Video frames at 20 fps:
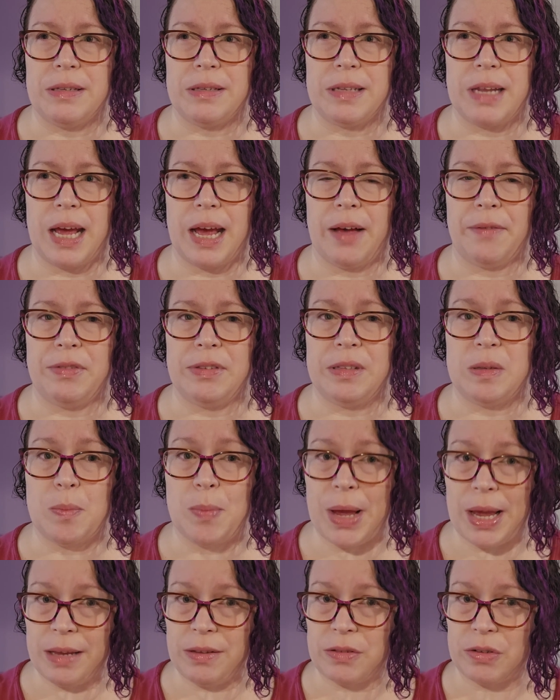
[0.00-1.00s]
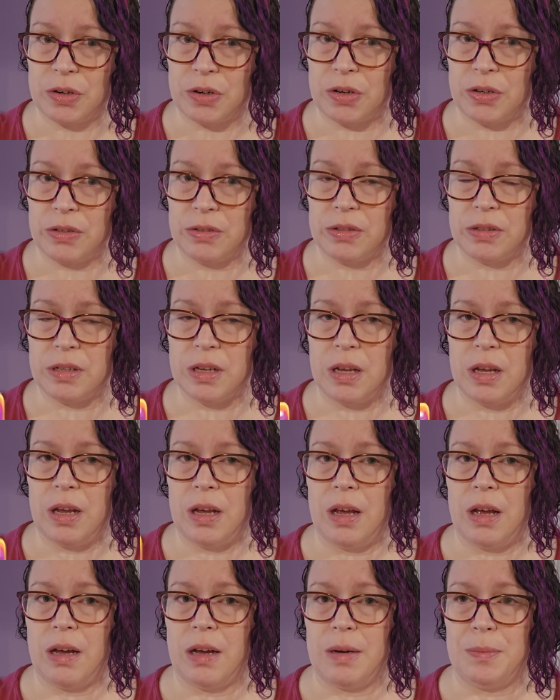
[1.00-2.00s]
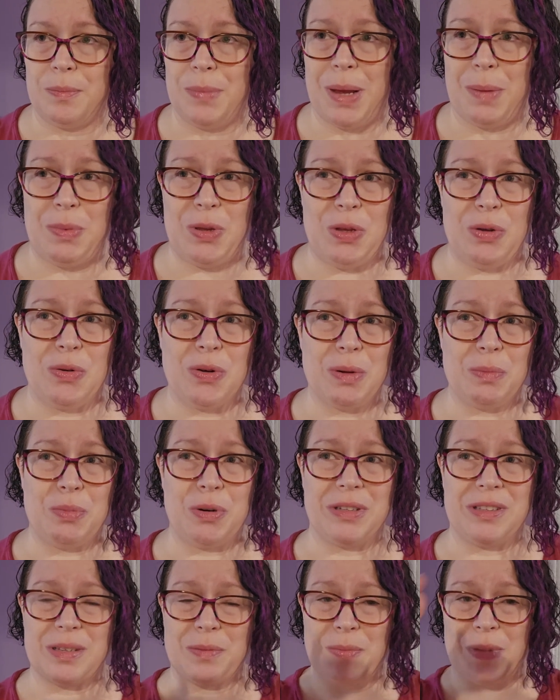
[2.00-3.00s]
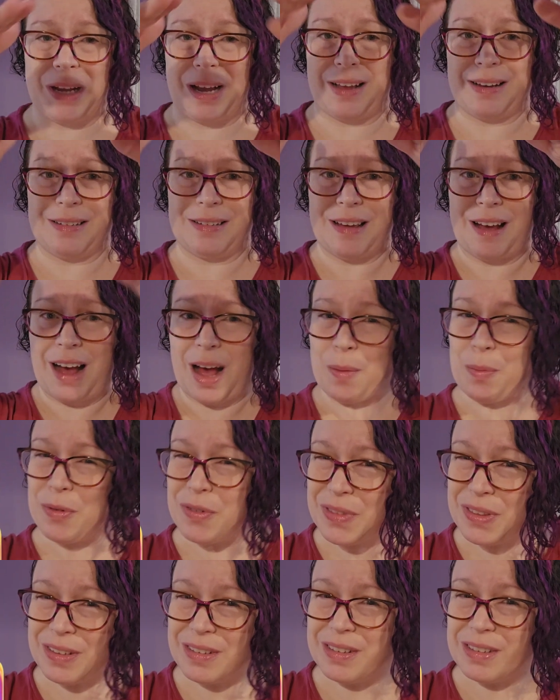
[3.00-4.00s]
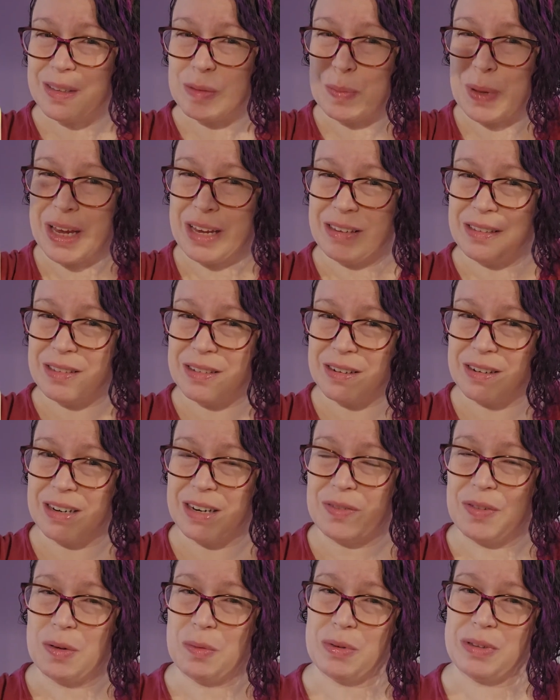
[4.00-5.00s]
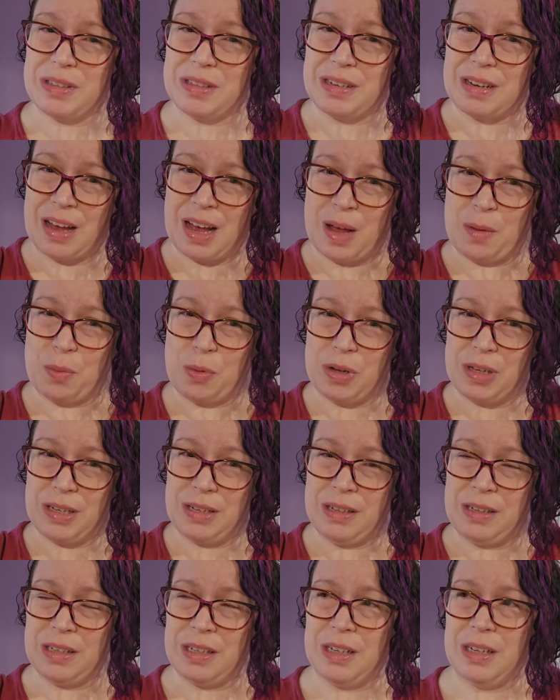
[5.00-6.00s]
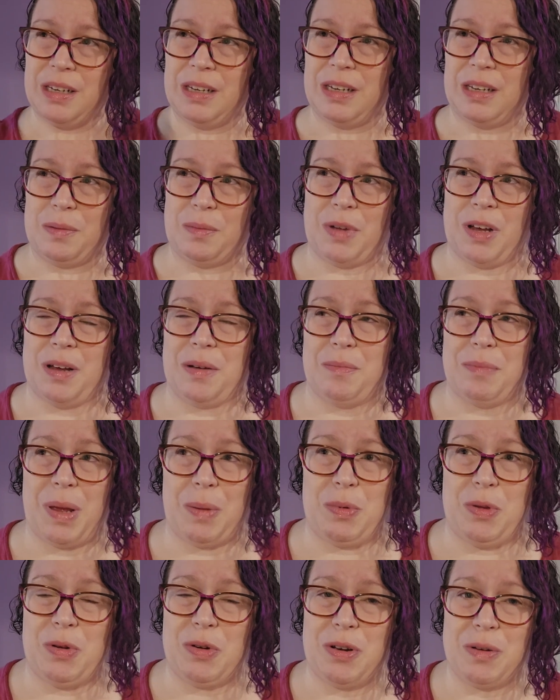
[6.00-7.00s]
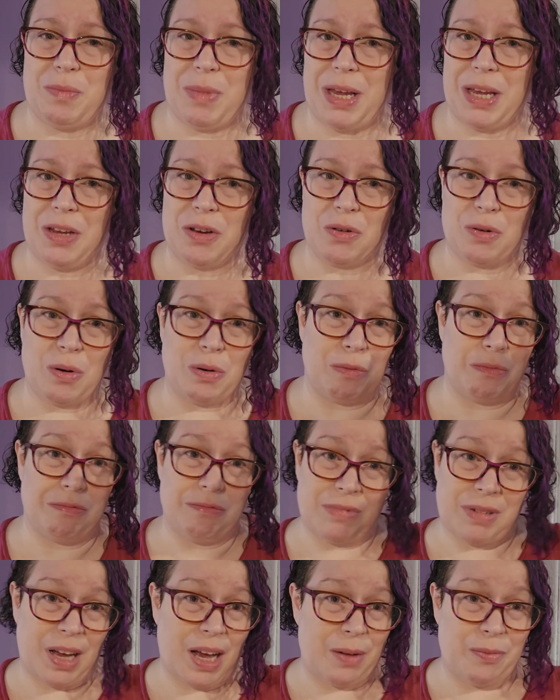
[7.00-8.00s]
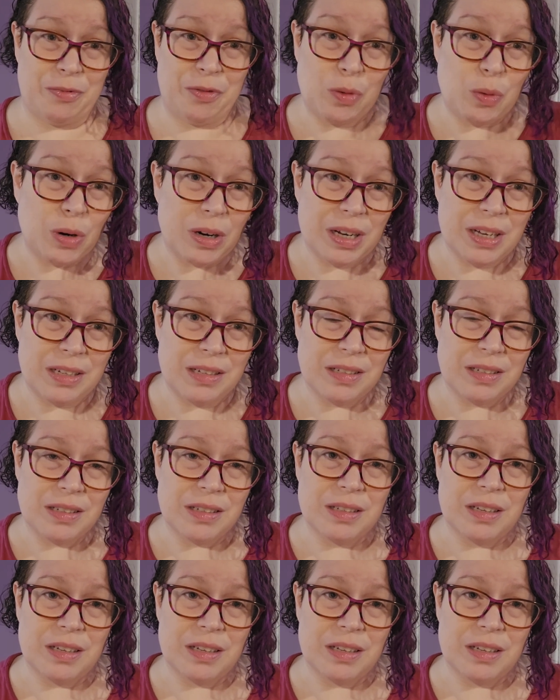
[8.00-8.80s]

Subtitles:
that have spacers. Maybe you could put something on top of the spacer if it was the top one. Maybe you could make your own top for it.